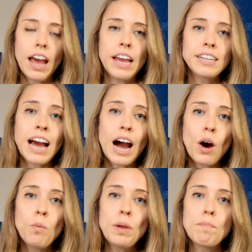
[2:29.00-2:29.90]
And
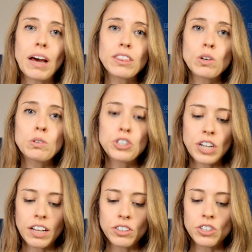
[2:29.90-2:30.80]
how we met those
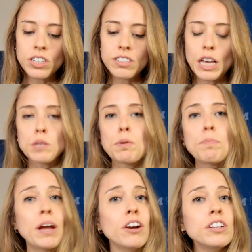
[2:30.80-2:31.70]
challenges has
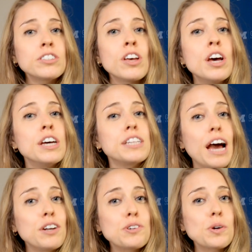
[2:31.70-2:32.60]
prepared us
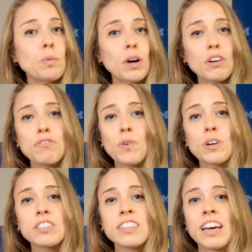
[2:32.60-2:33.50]
to enter a
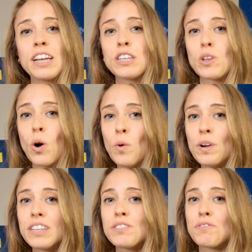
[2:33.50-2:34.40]
workforce that has
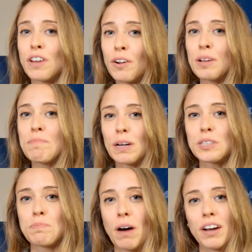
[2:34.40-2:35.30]
always very
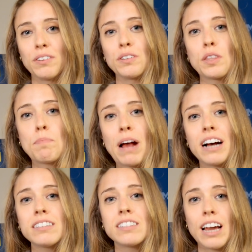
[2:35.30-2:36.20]
much modeled the
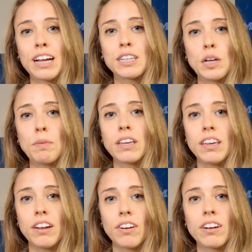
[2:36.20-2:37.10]
past
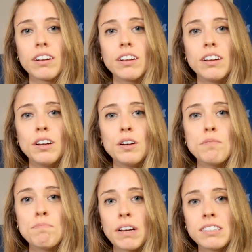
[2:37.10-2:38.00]
academic year.
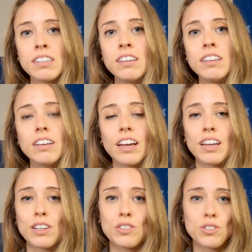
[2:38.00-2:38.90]
Messy
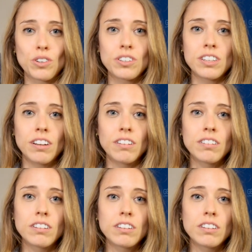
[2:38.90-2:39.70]
and uncertain.